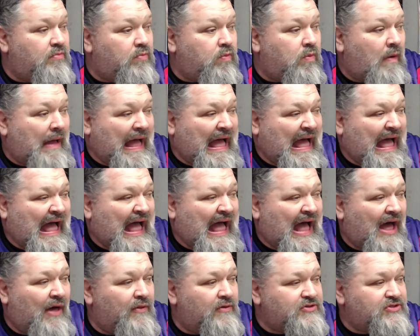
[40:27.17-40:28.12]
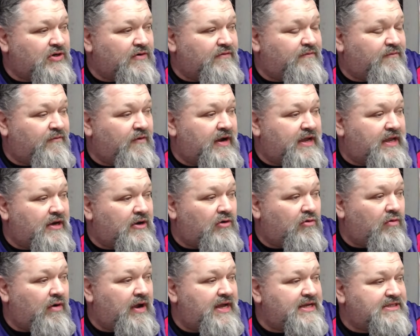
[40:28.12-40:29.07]
Wow, those are freaking
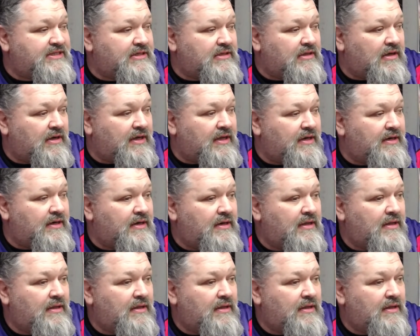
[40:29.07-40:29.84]
crazy looking.